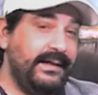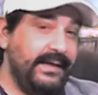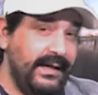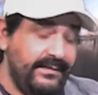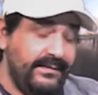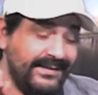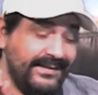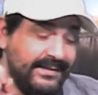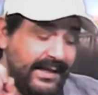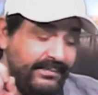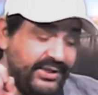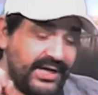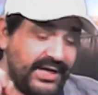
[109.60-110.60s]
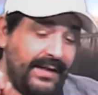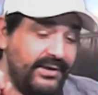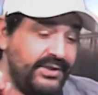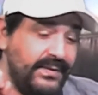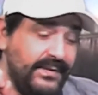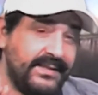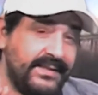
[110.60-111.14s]
Again, I'm
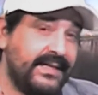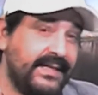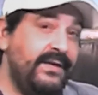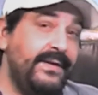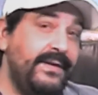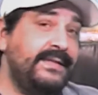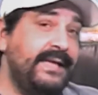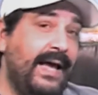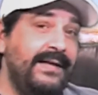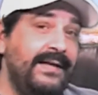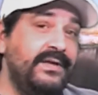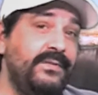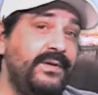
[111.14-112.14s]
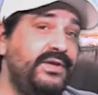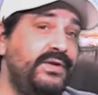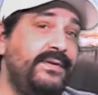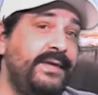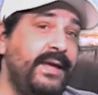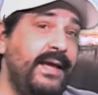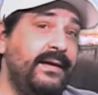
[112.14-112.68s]
challenging you at the scale and size at which you
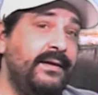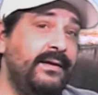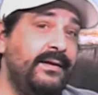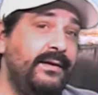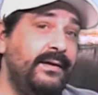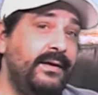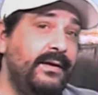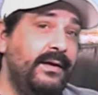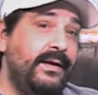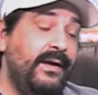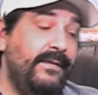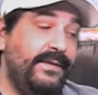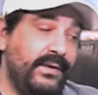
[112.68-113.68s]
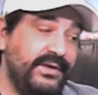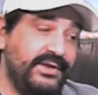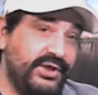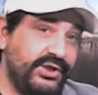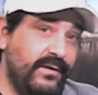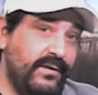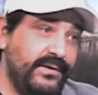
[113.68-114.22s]
think. There is a
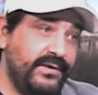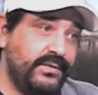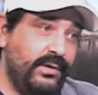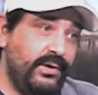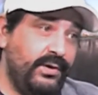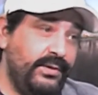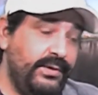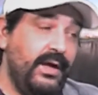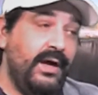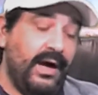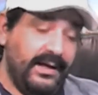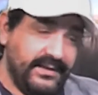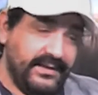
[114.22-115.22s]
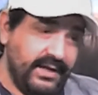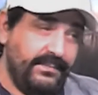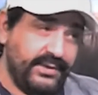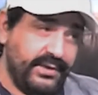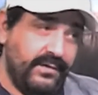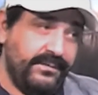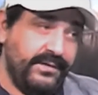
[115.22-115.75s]
surface world, a
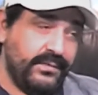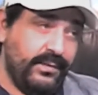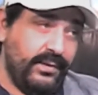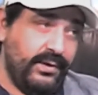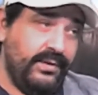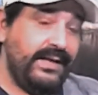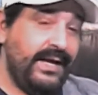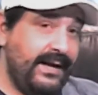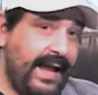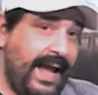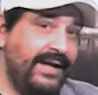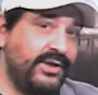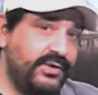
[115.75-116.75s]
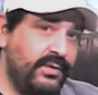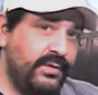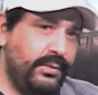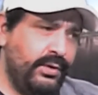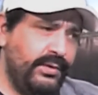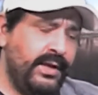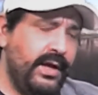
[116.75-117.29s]
subsurface world, and an astral
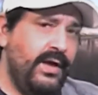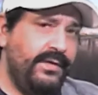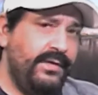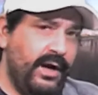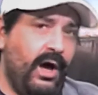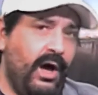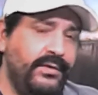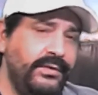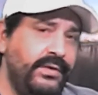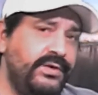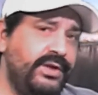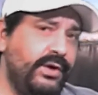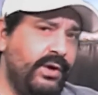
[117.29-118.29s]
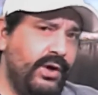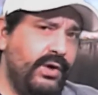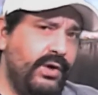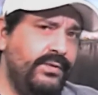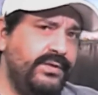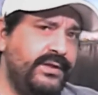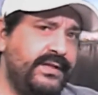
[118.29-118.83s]
world that all use their
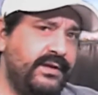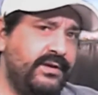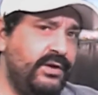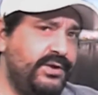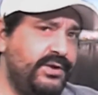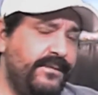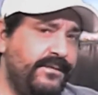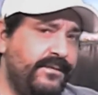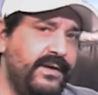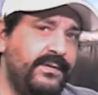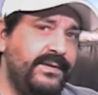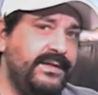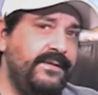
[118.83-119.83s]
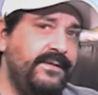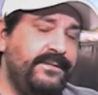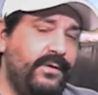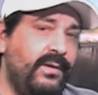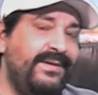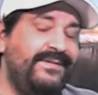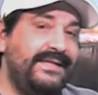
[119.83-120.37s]
own signature frequency
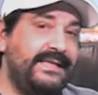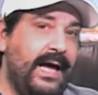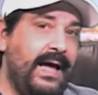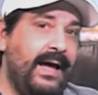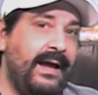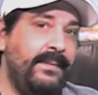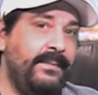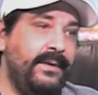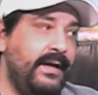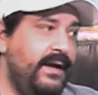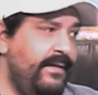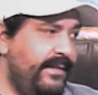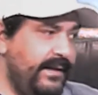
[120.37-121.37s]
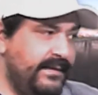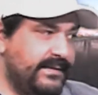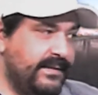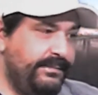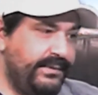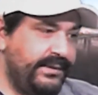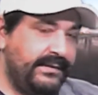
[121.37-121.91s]
form of time that is
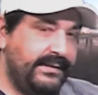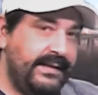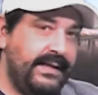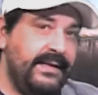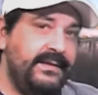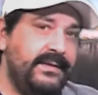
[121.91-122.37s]
completely